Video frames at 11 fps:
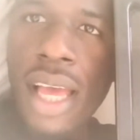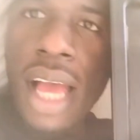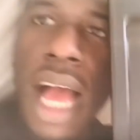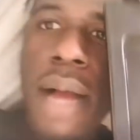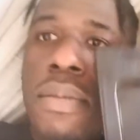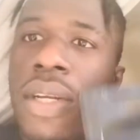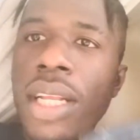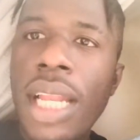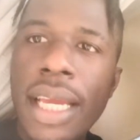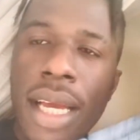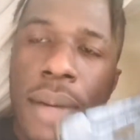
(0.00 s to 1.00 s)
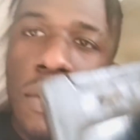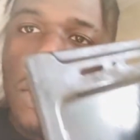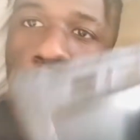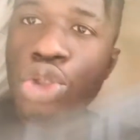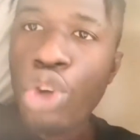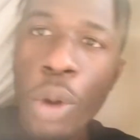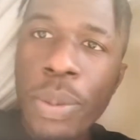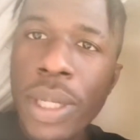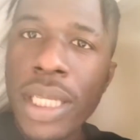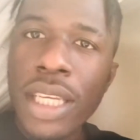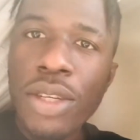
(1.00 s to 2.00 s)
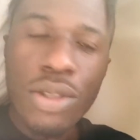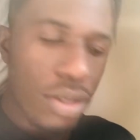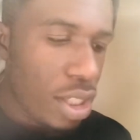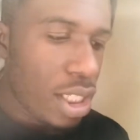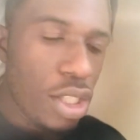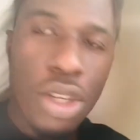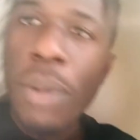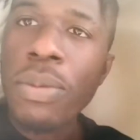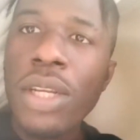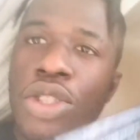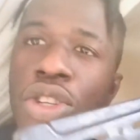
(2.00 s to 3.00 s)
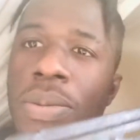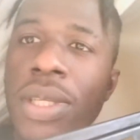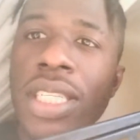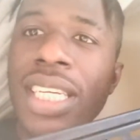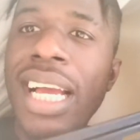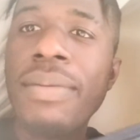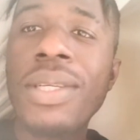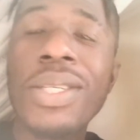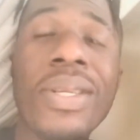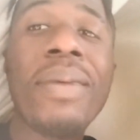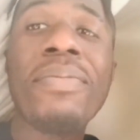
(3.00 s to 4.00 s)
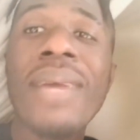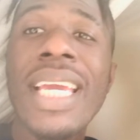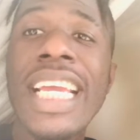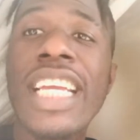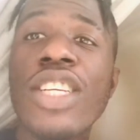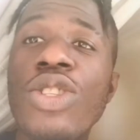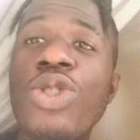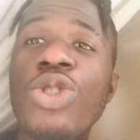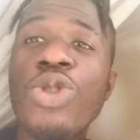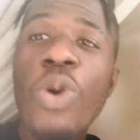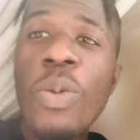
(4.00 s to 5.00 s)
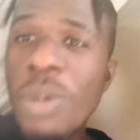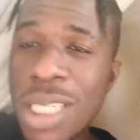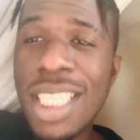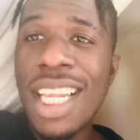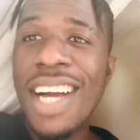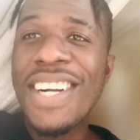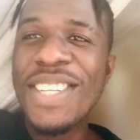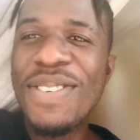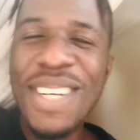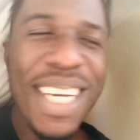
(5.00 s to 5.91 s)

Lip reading: I'm going to drop it. You know, I'm going to drop this shit. And she's going to make so much loud.